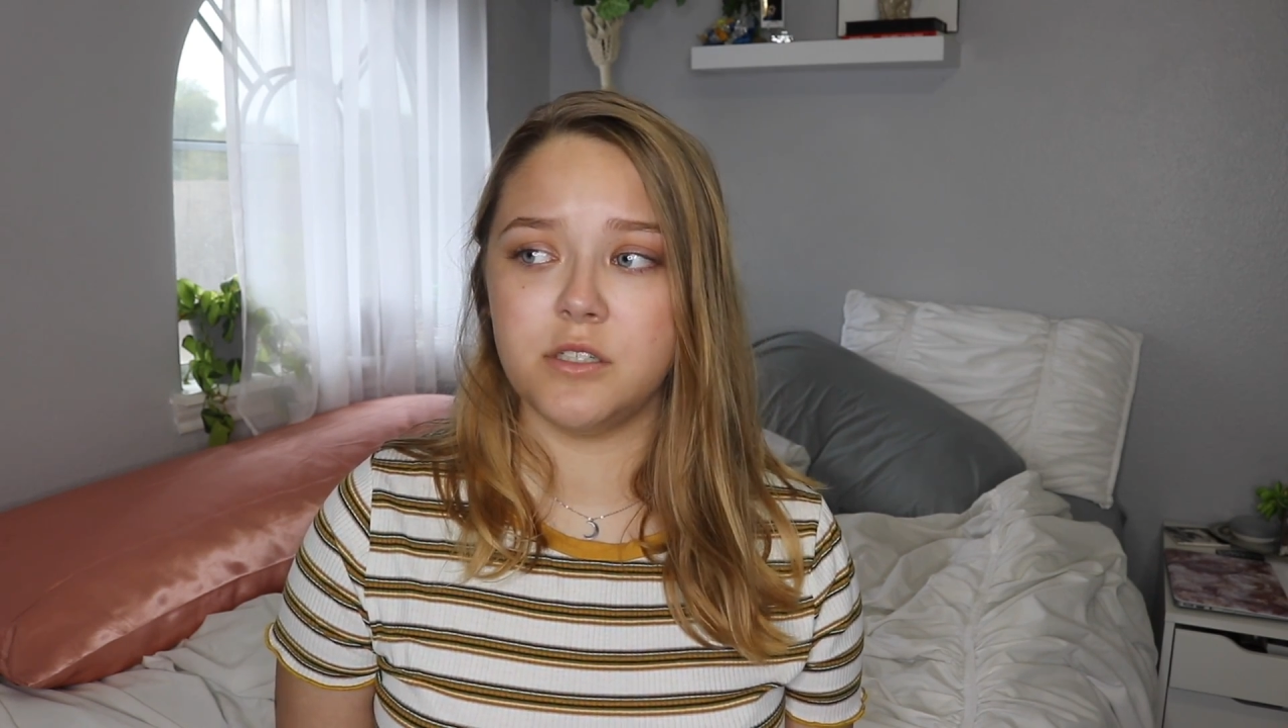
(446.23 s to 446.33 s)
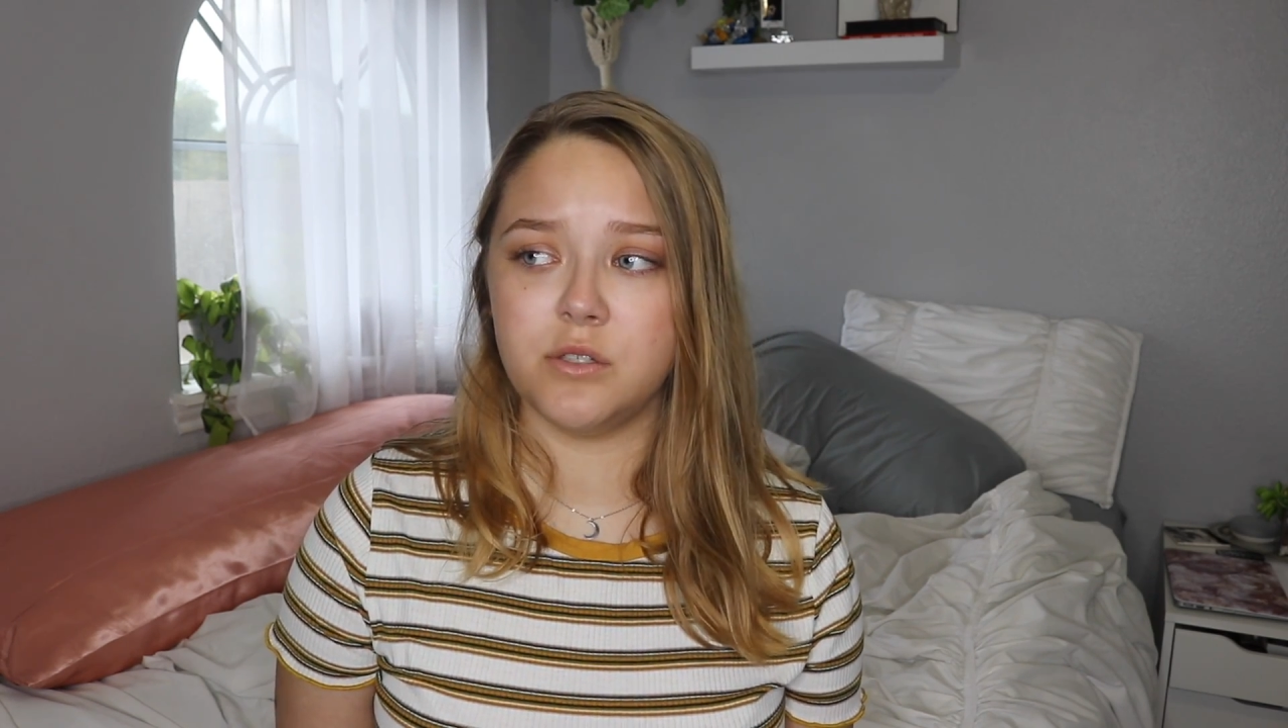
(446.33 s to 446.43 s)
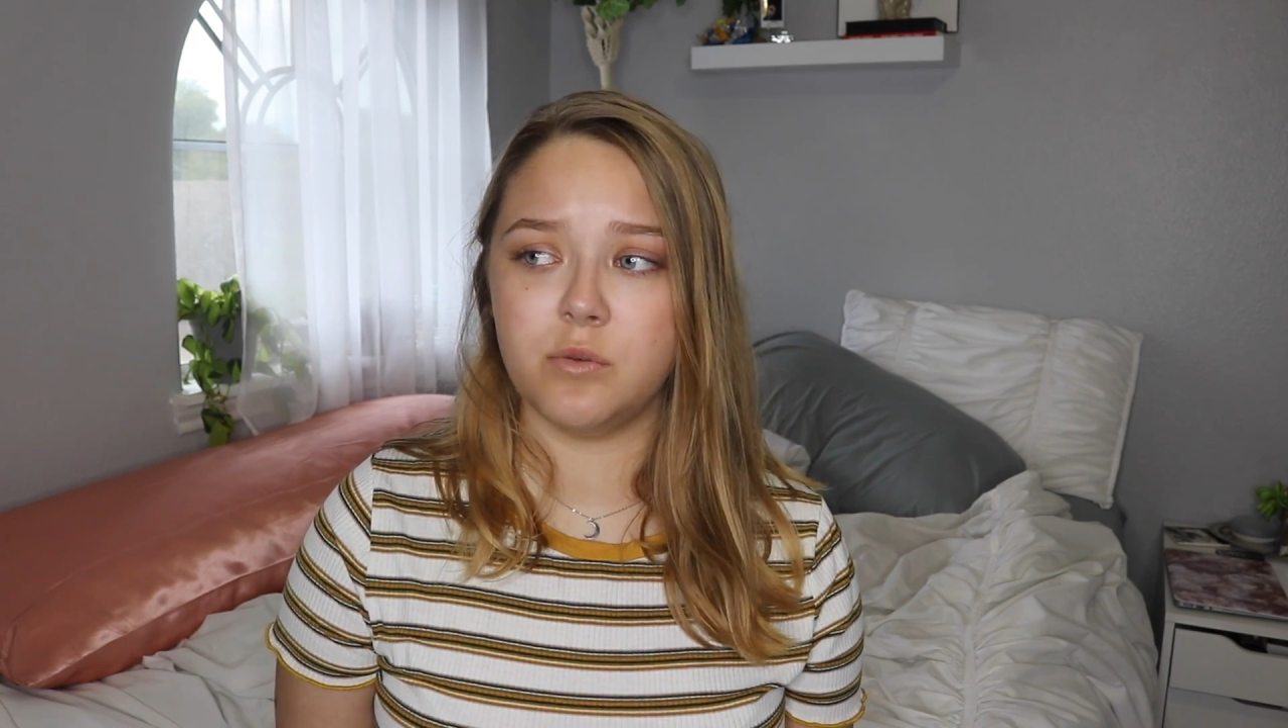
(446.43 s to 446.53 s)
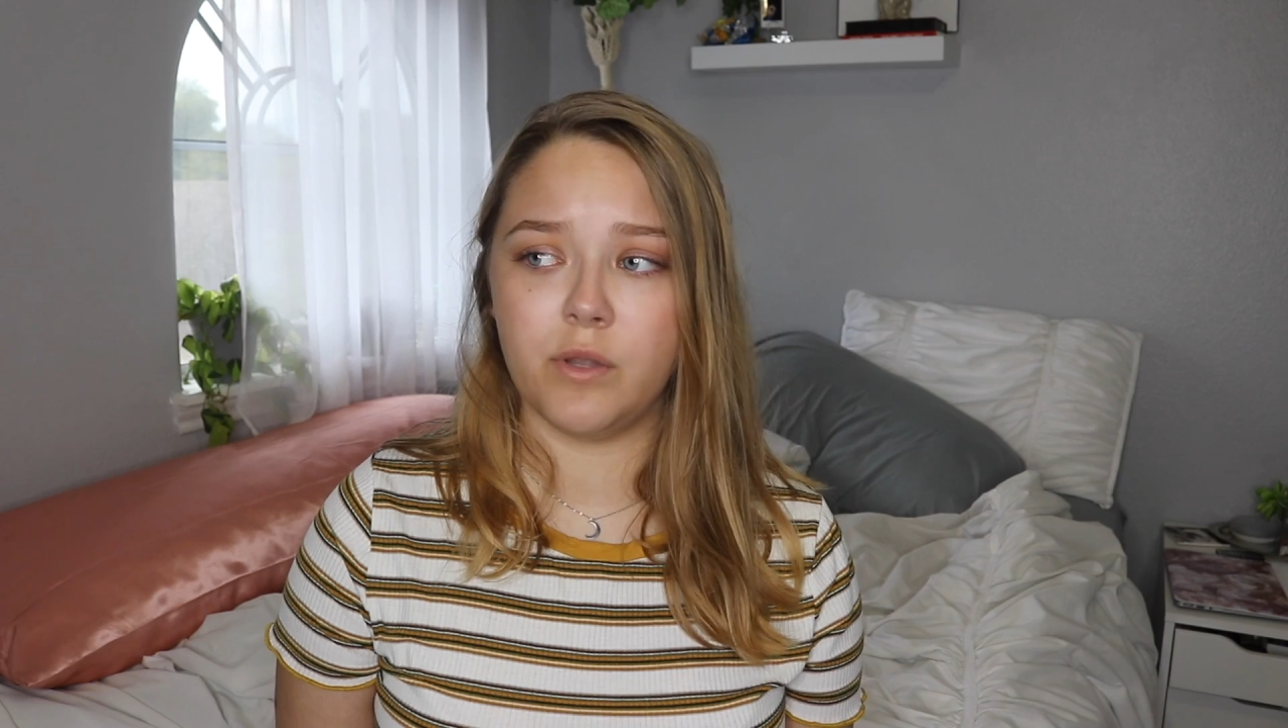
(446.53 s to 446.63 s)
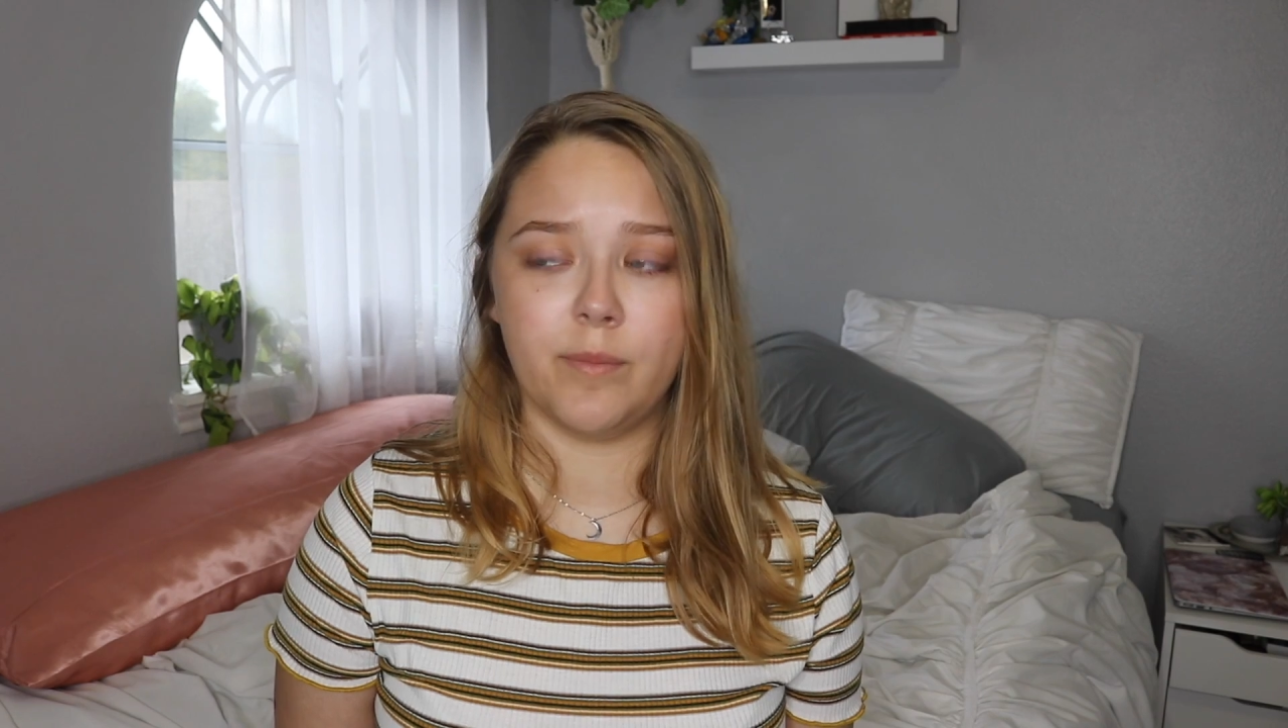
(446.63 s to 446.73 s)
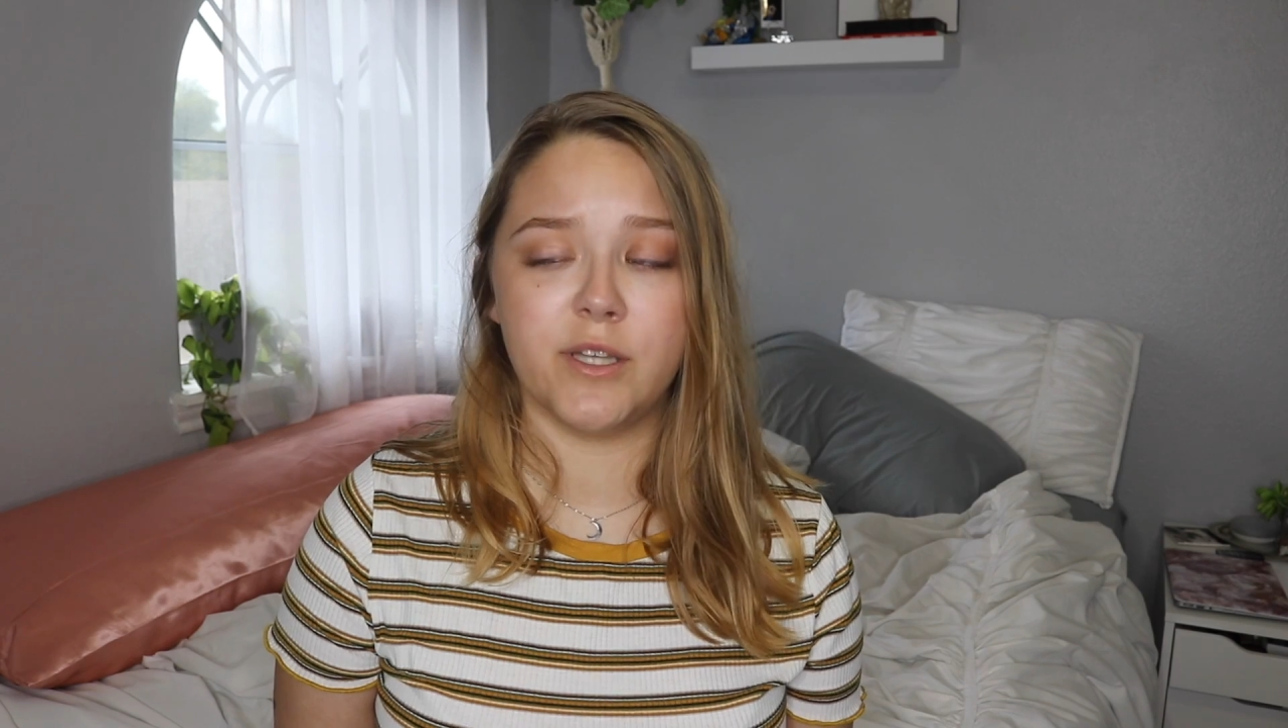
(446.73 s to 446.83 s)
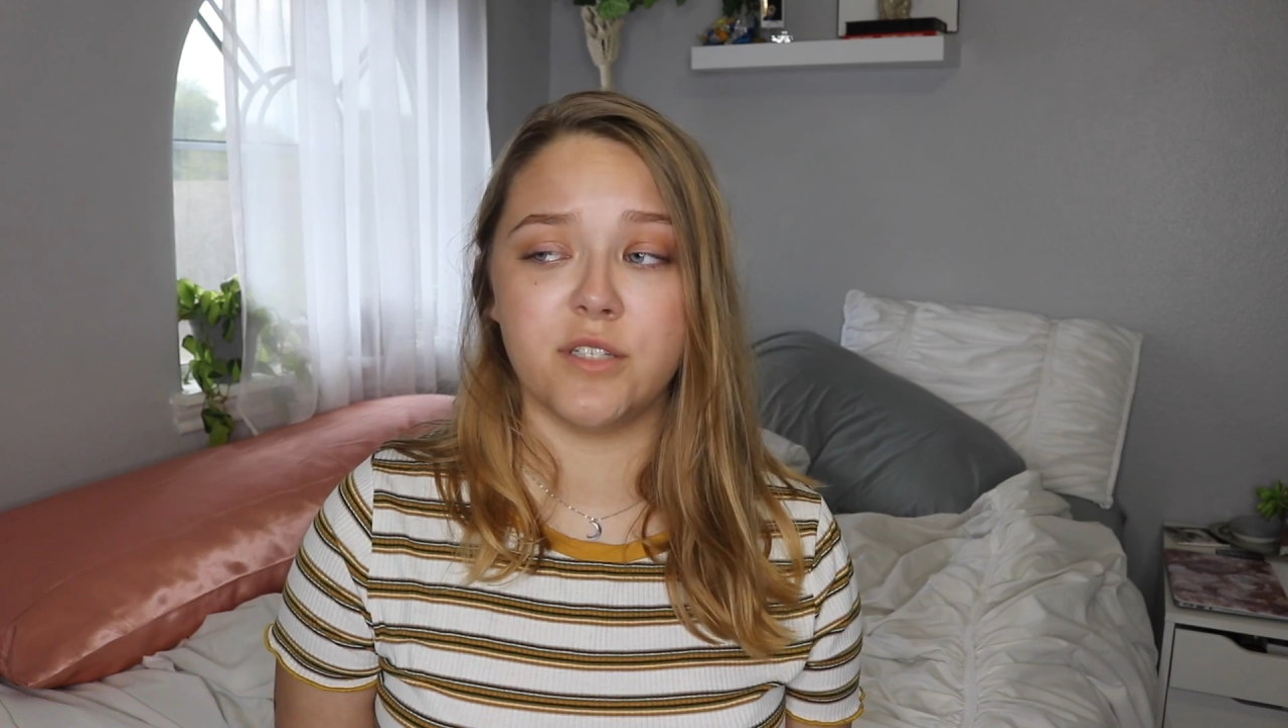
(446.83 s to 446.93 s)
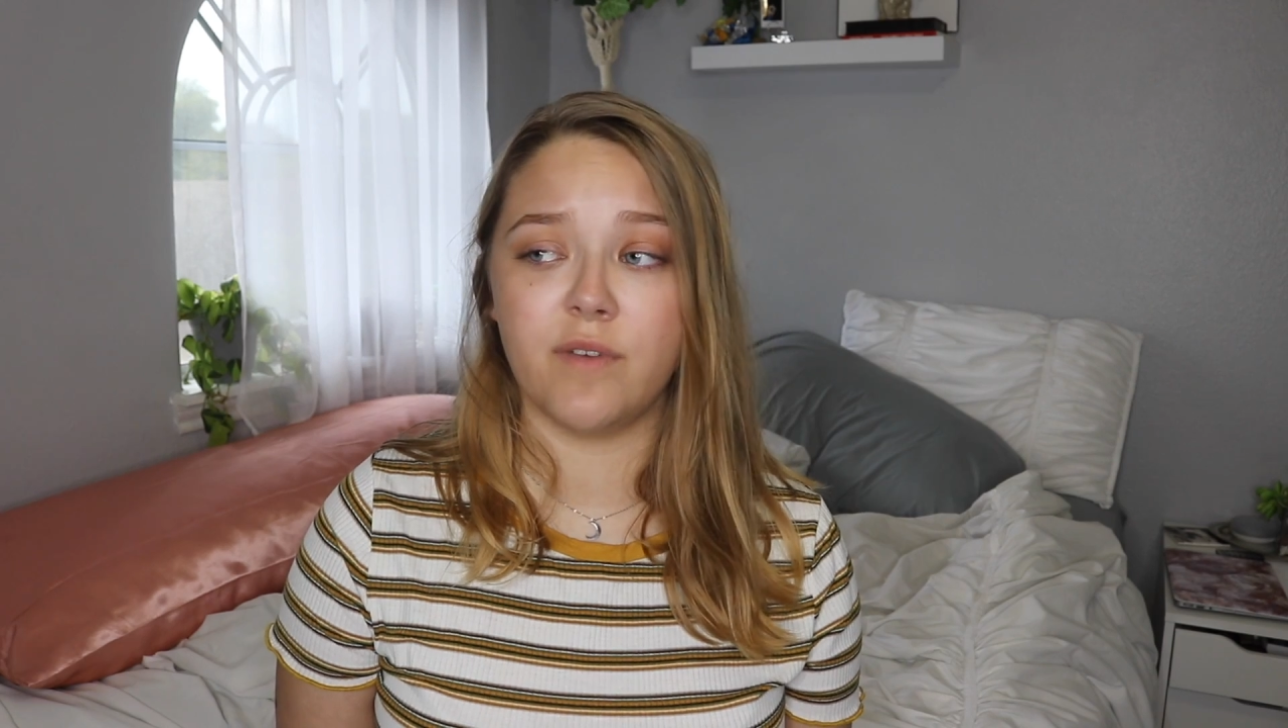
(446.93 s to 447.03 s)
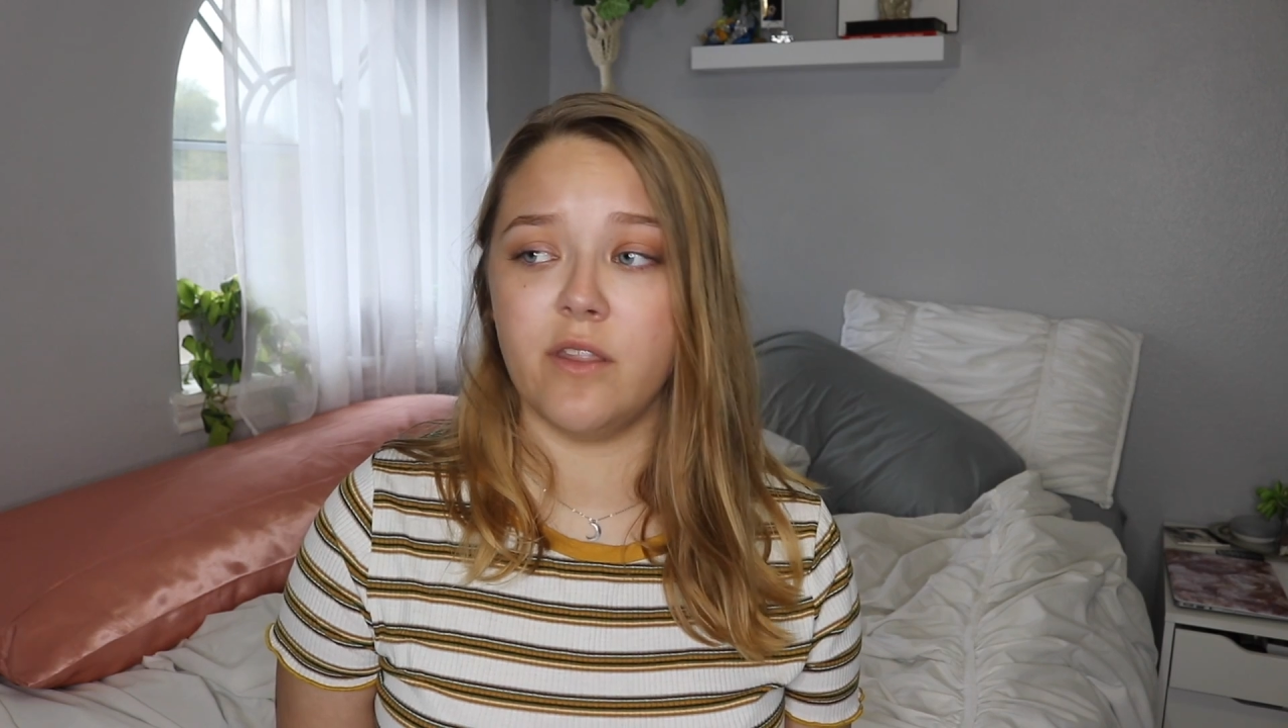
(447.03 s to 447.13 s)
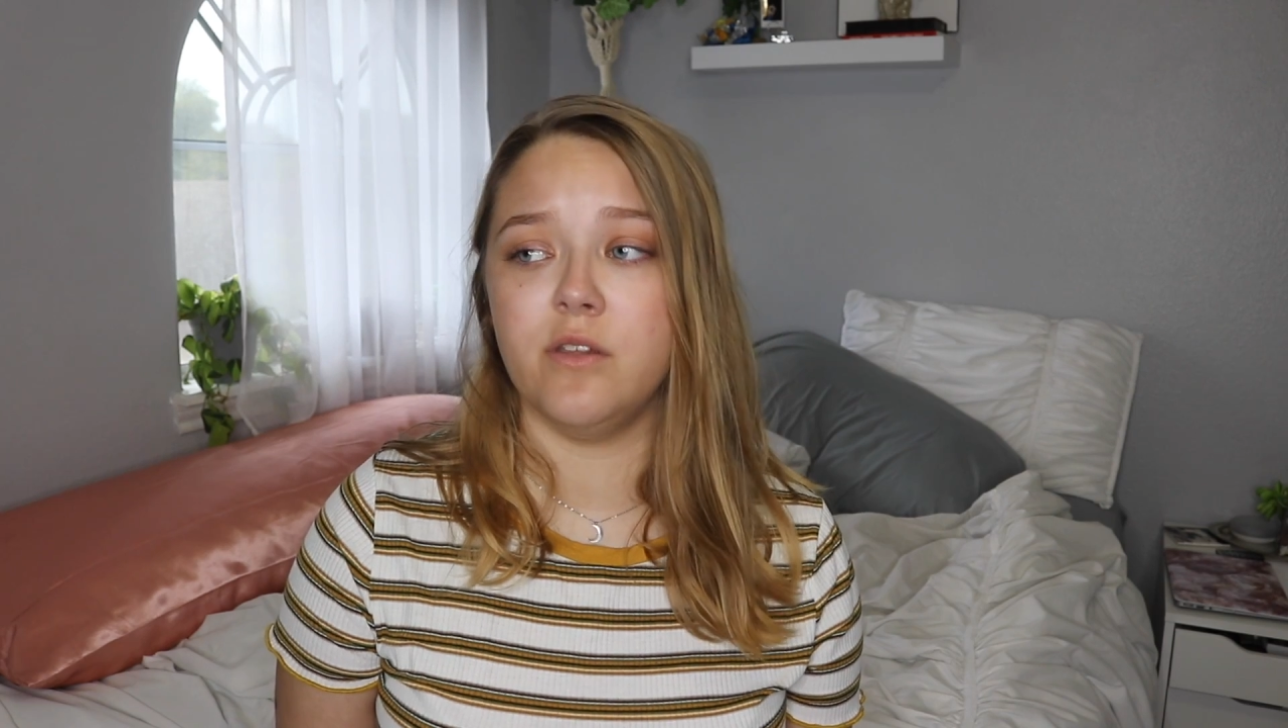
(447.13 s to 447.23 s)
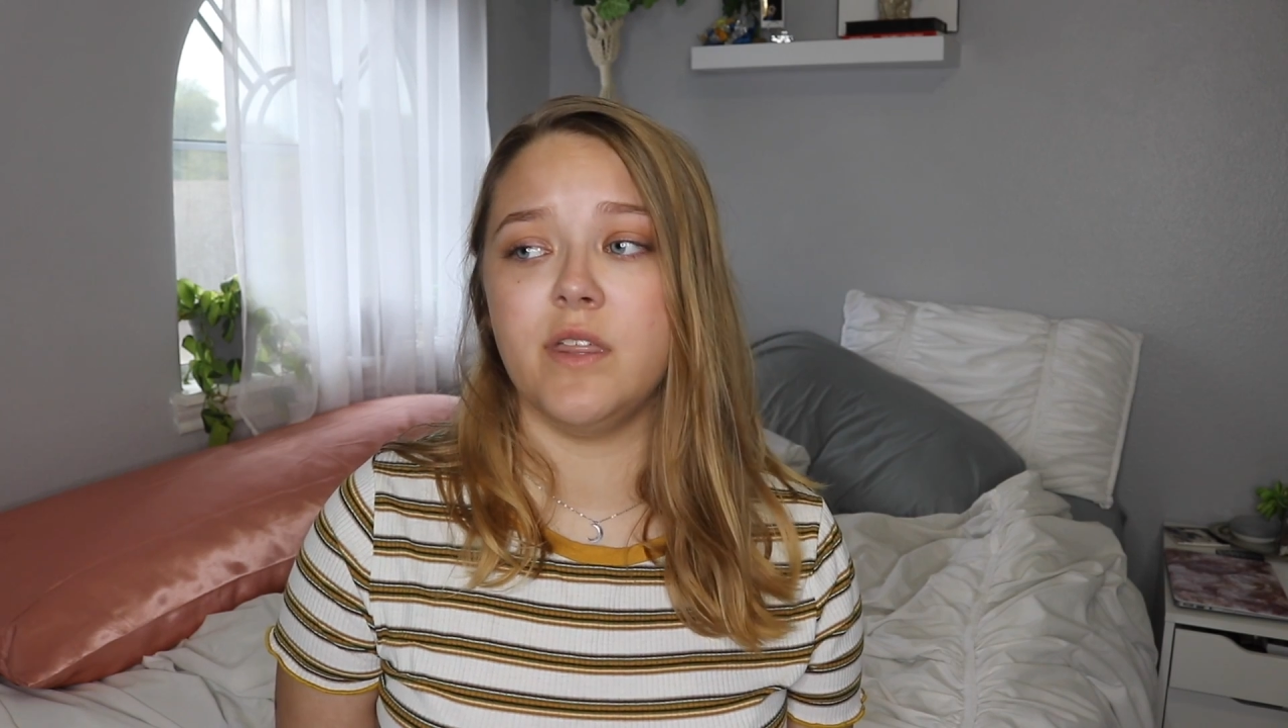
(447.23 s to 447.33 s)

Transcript: do with a bunch of other